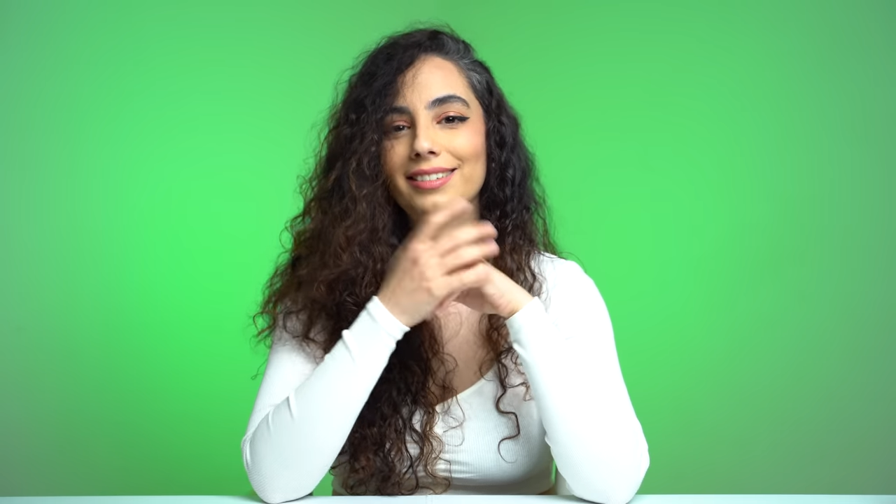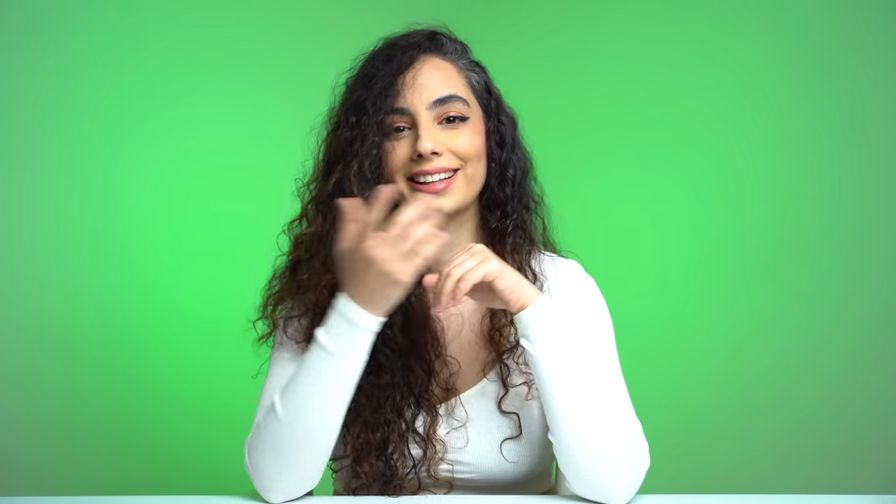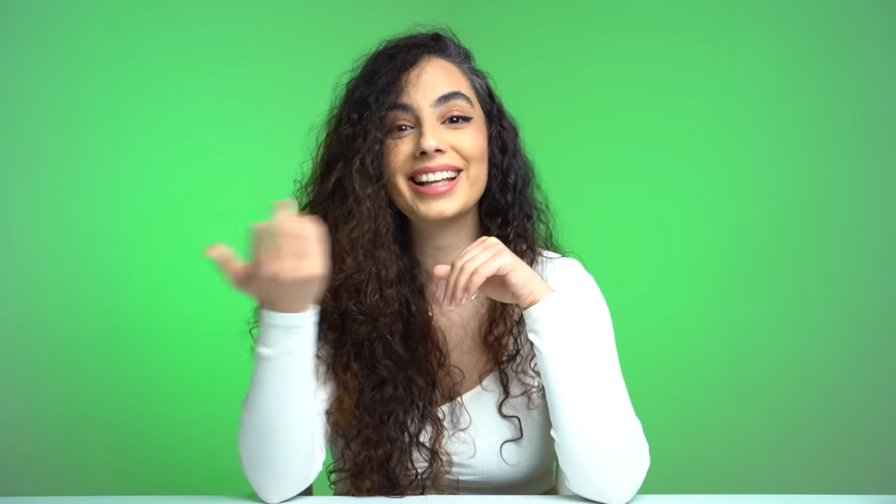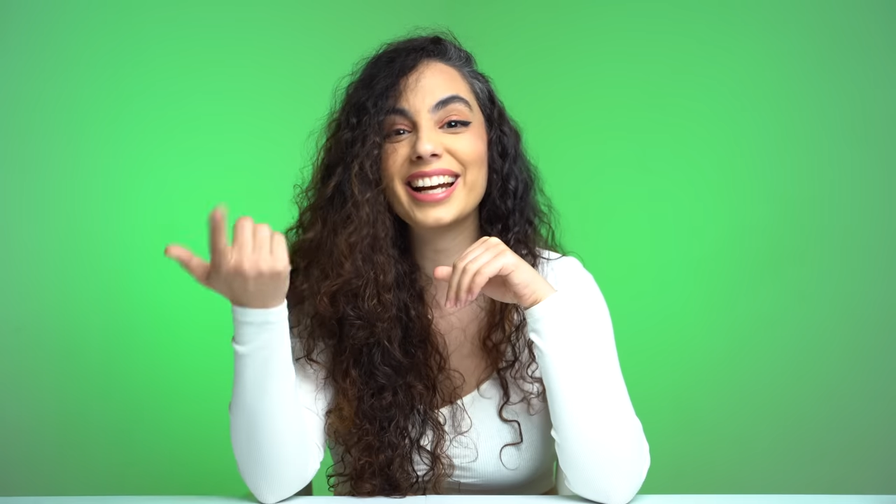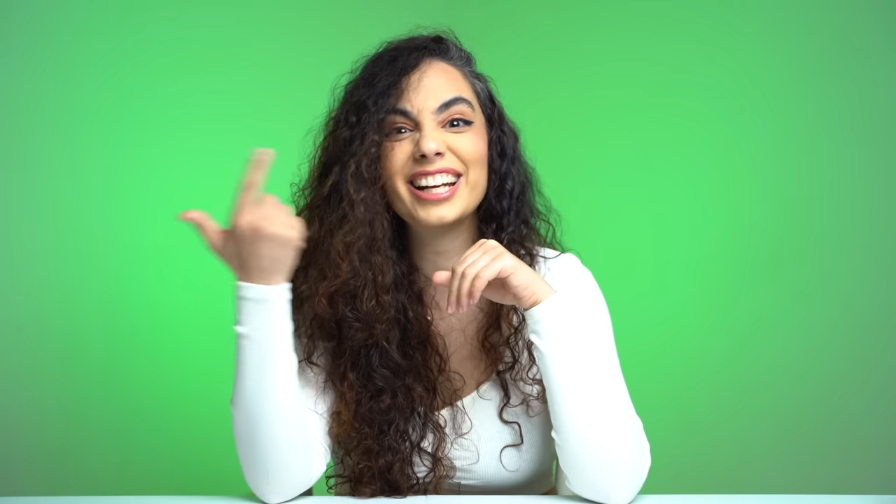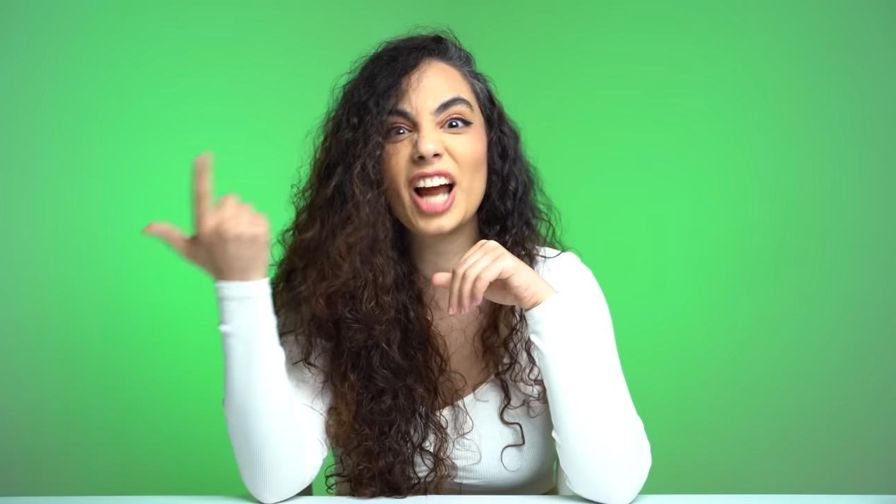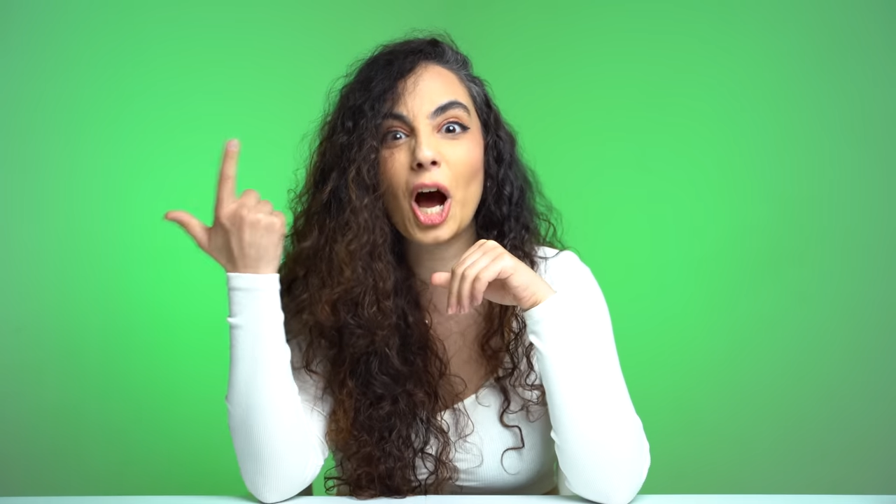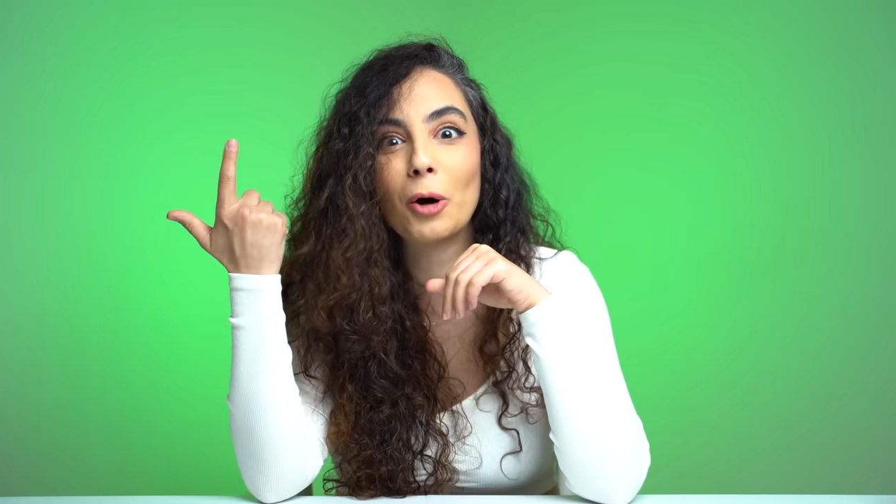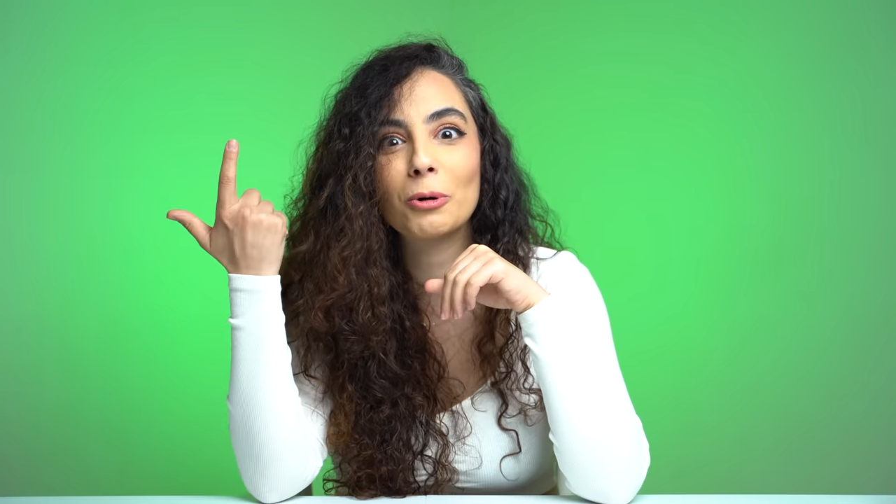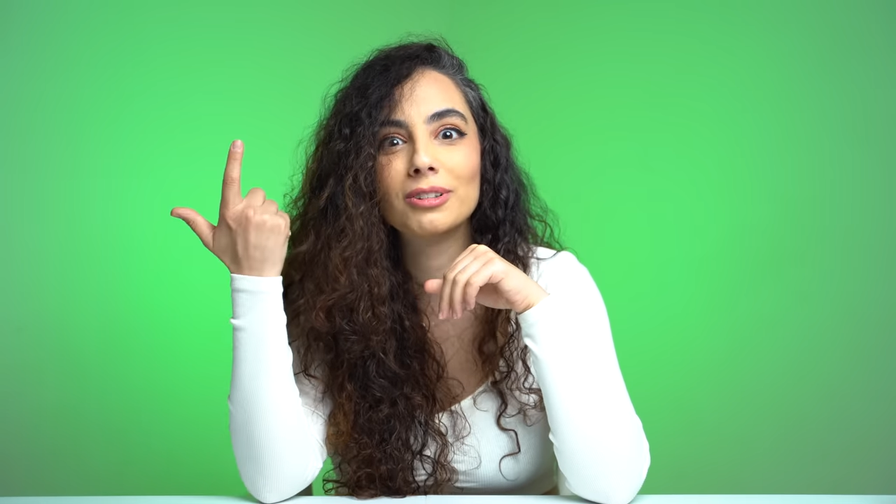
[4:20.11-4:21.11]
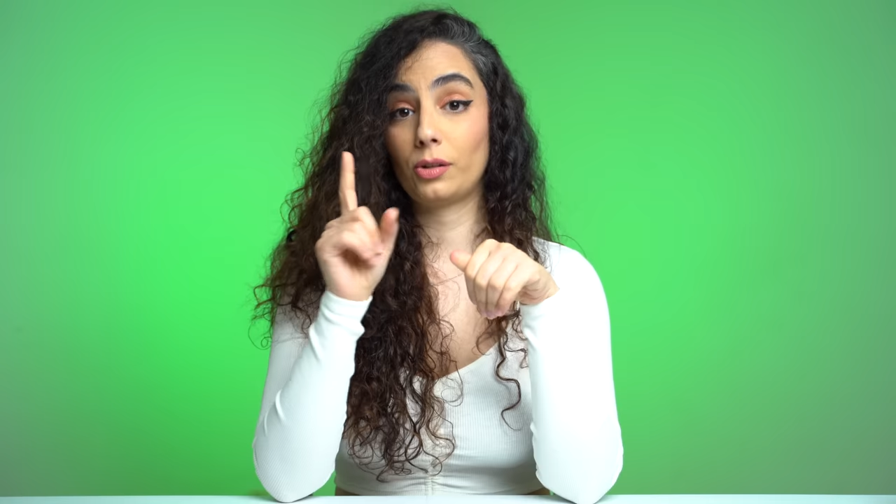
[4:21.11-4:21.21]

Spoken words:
didn't know.